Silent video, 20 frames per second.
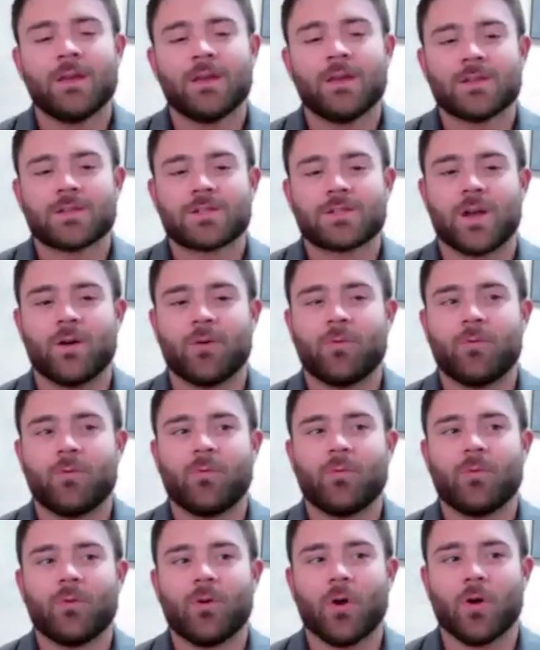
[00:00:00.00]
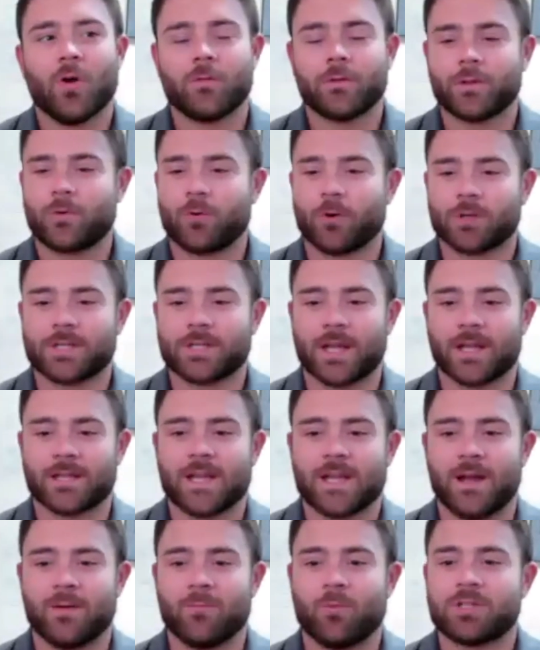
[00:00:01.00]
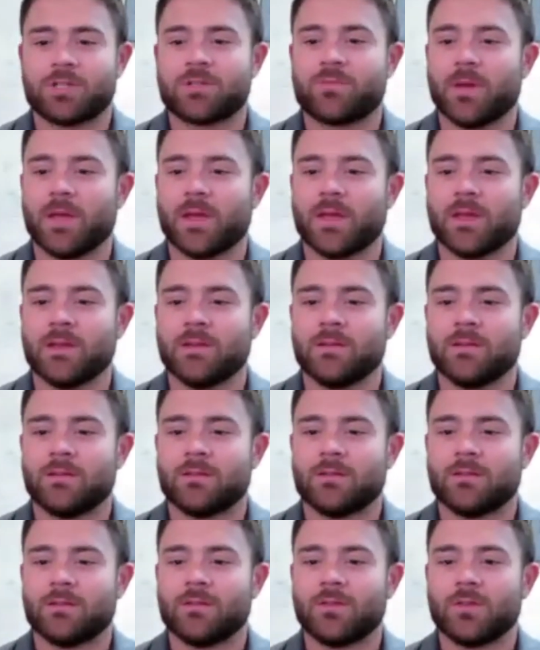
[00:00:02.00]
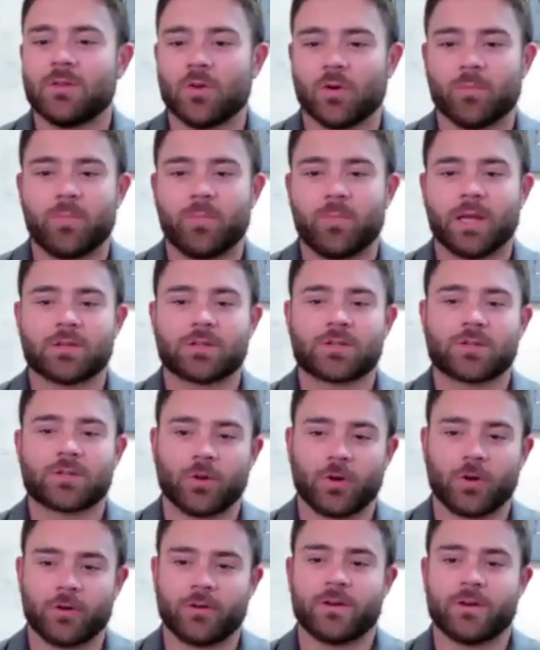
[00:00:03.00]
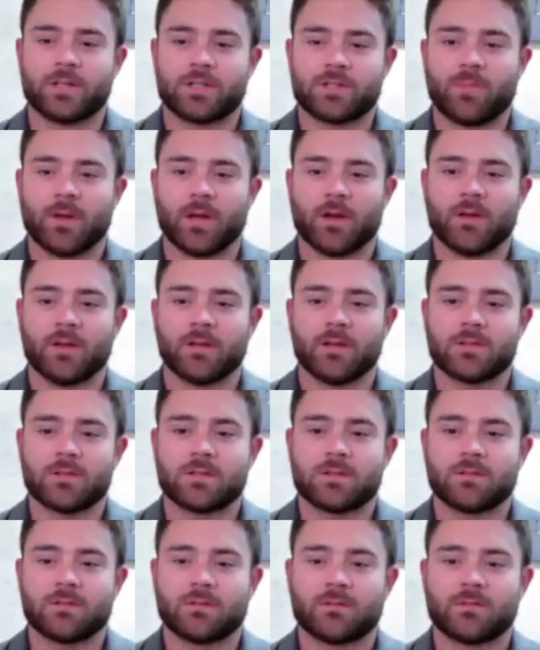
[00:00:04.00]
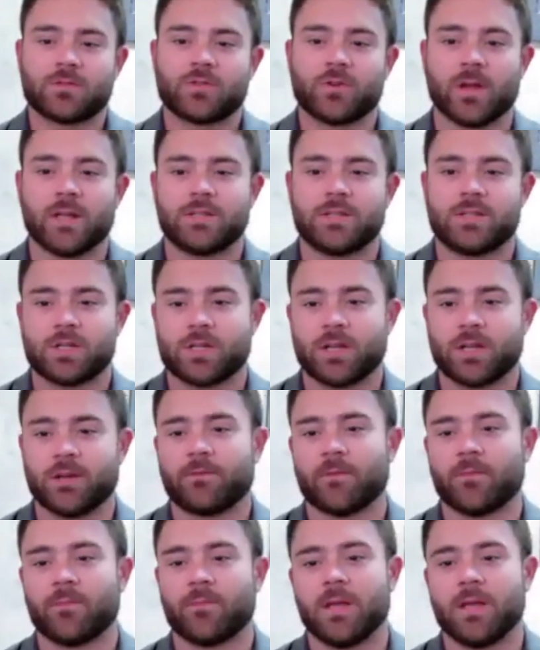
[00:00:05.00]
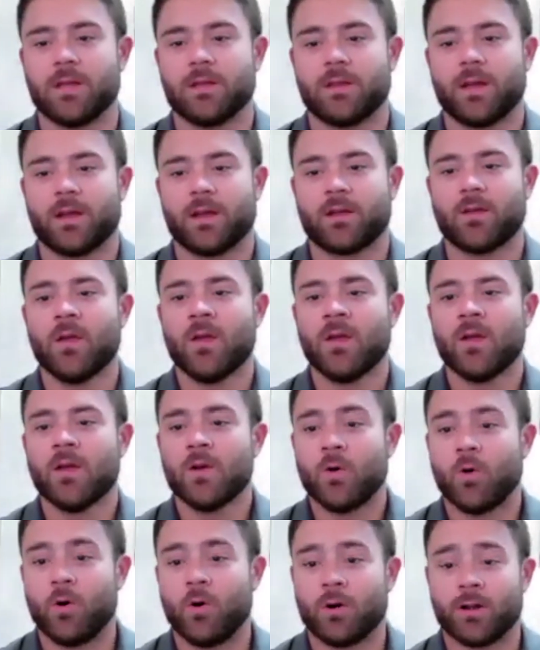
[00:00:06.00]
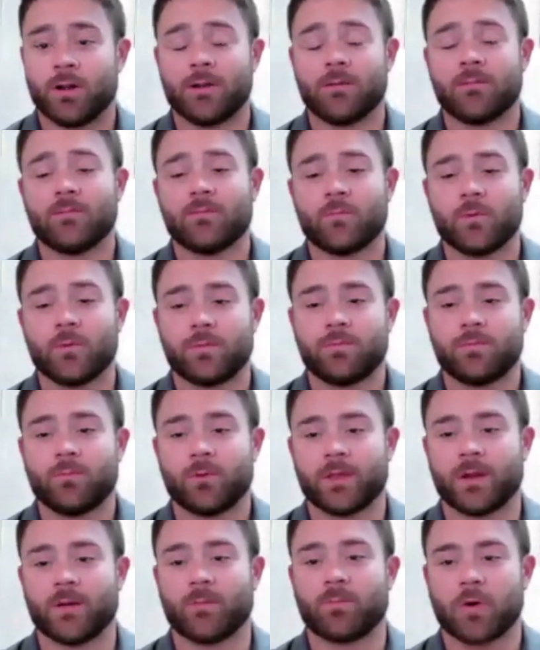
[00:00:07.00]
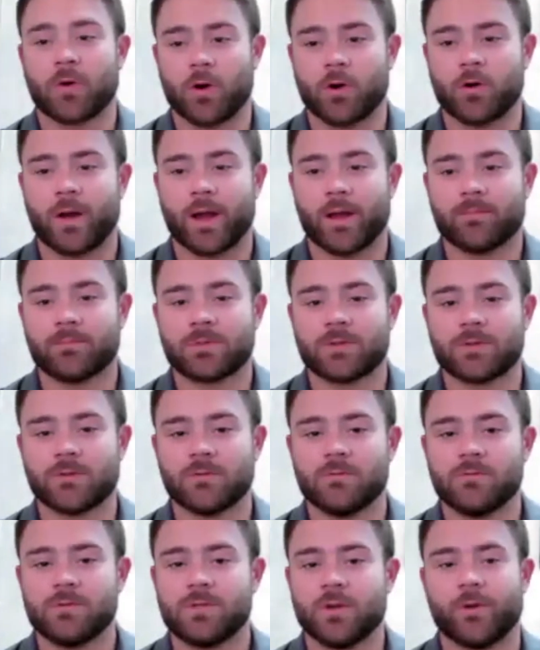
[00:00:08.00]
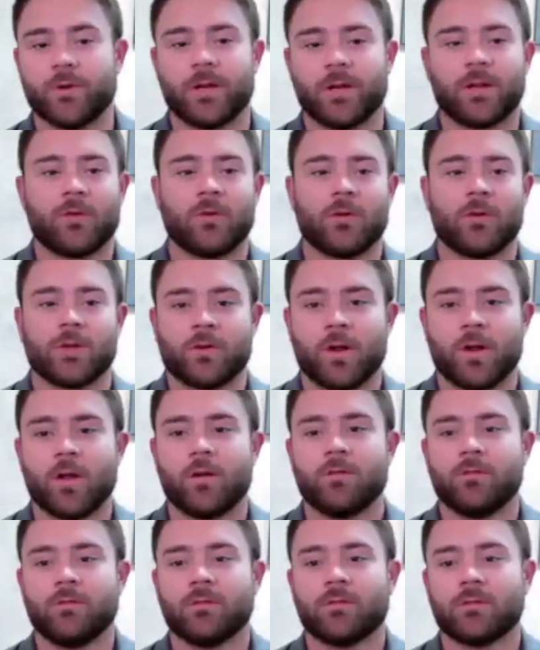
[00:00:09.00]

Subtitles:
So, over the course of that time, what's been your biggest learning experience transitioning from being like within a program to doing it on your own?